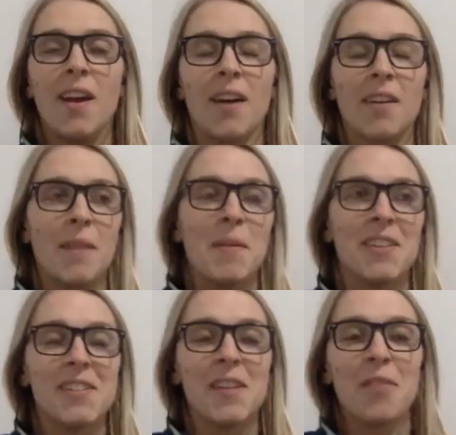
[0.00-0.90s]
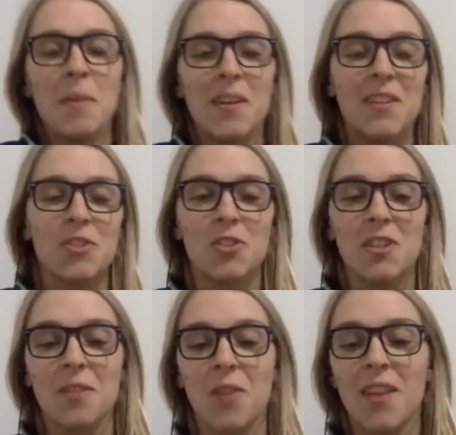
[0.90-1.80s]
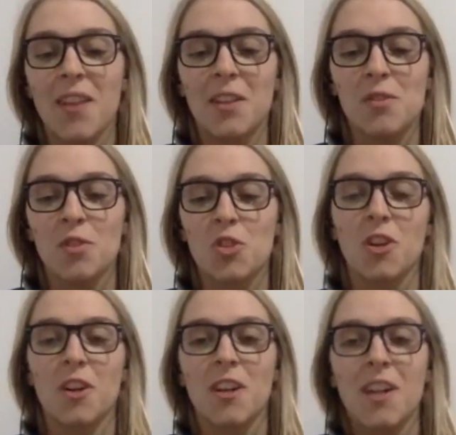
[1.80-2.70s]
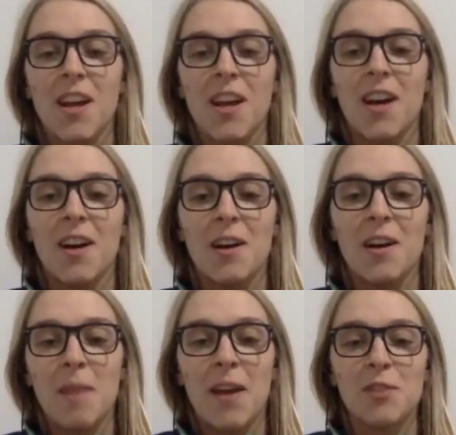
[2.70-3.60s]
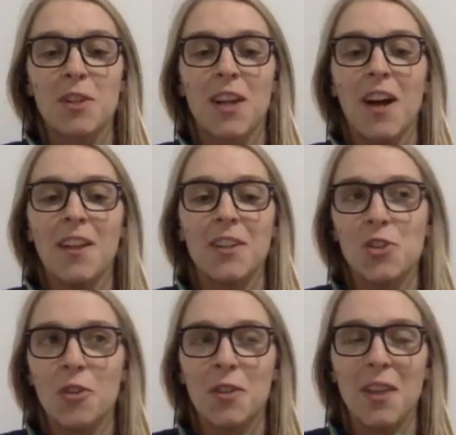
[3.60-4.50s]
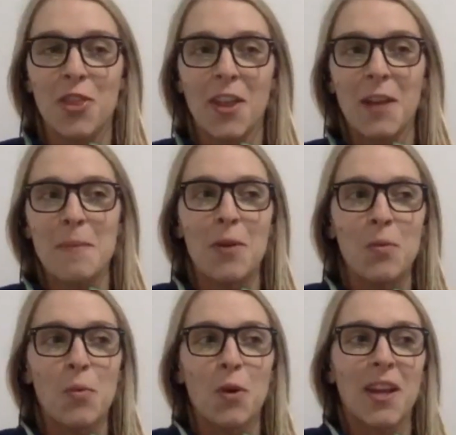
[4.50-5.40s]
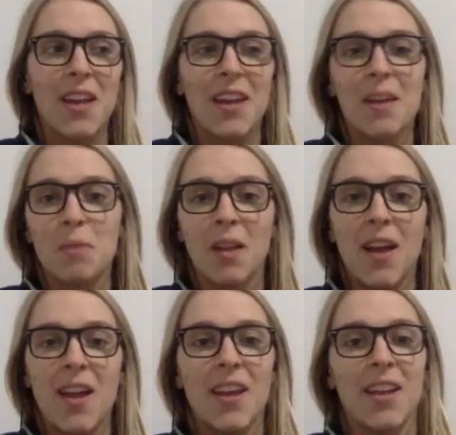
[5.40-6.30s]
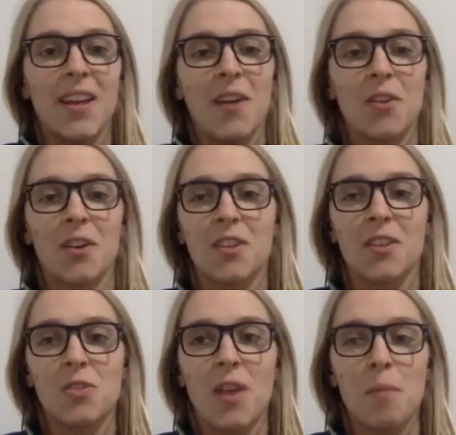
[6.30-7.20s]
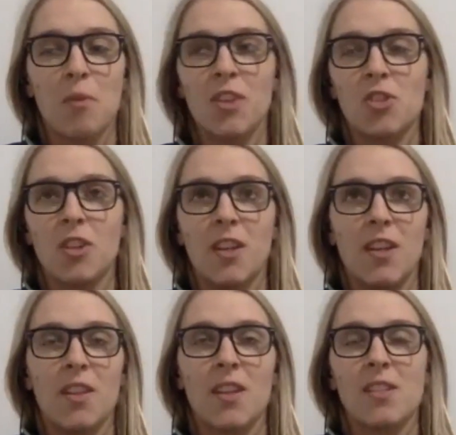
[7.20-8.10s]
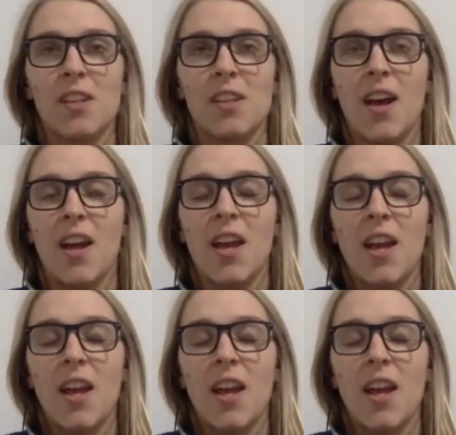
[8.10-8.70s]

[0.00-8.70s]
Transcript: I mean, it's definitely been an interesting ride, that's for sure. After college, you don't really think about working and playing and how you're going to do that professionally and things like that.